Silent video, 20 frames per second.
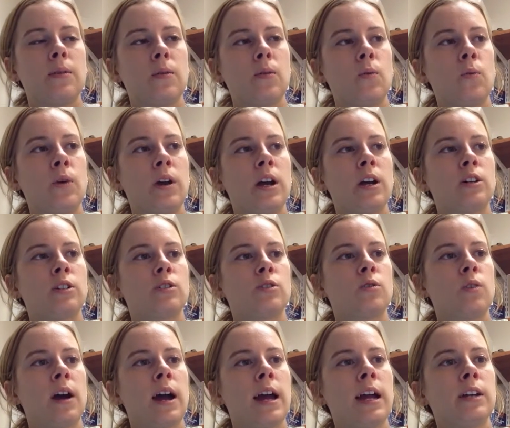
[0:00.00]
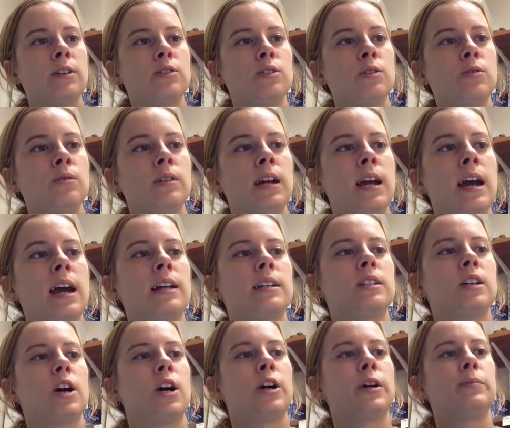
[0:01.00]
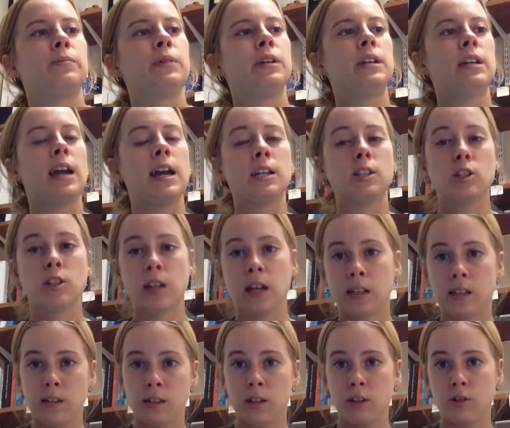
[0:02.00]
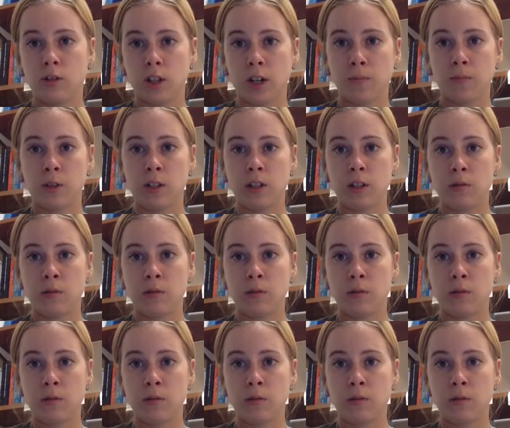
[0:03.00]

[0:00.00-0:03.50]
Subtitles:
we are trying to get our pH testing strips